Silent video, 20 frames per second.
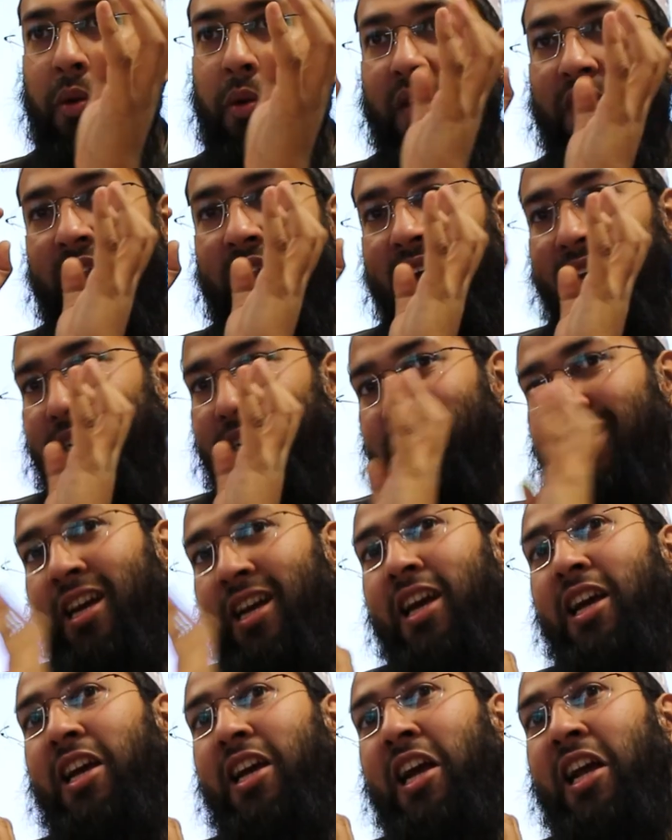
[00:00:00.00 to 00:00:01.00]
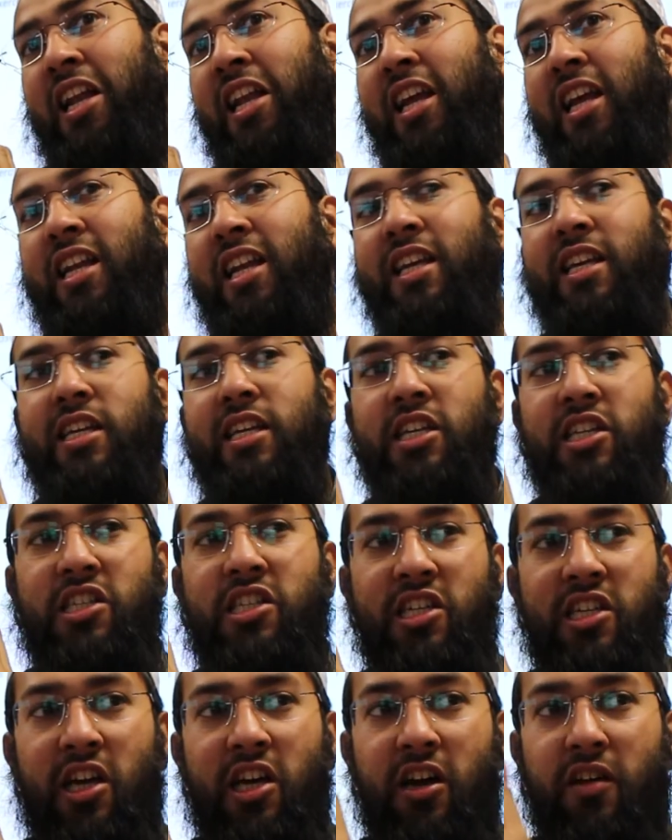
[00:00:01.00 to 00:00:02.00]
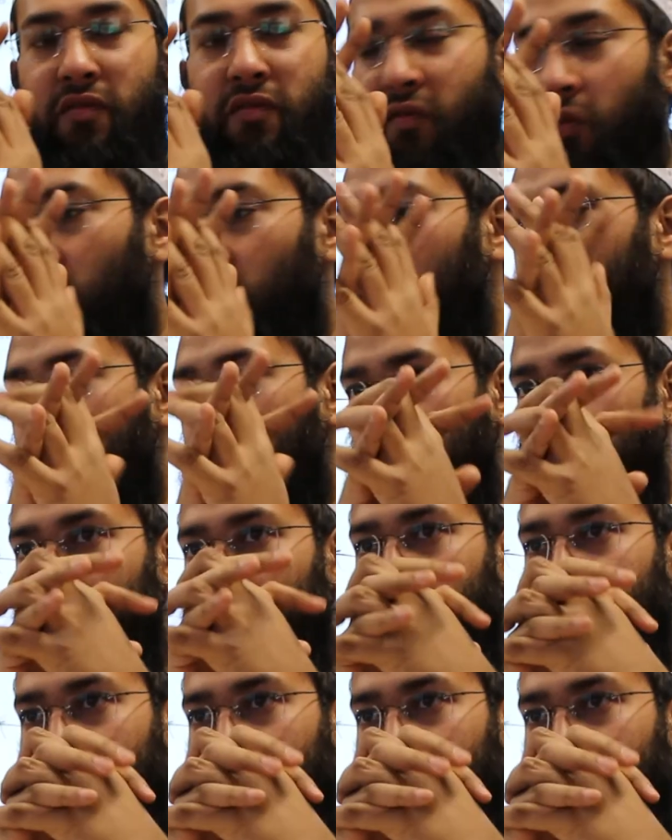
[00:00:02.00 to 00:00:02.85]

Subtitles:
one that is clearly easier for you.